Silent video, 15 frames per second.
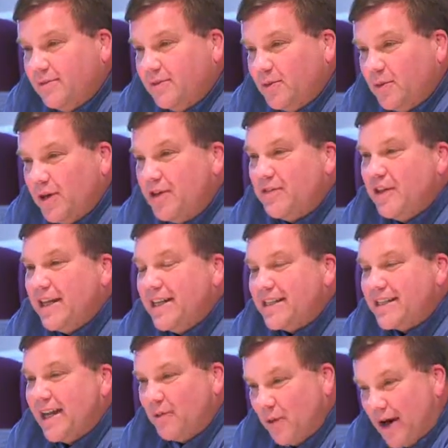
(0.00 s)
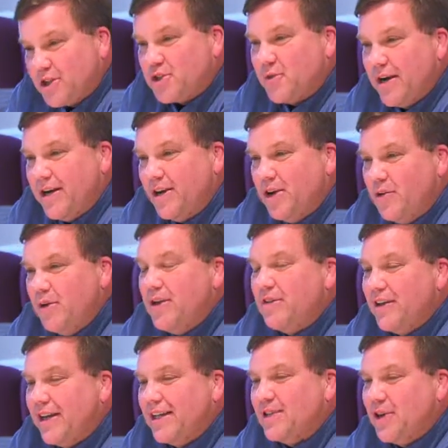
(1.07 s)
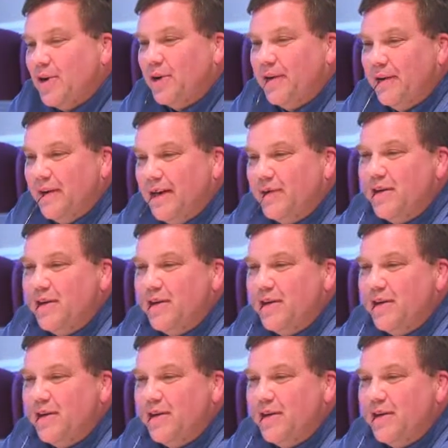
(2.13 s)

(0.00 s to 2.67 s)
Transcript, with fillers: No. What do you think he and wash away? What do you think he told her?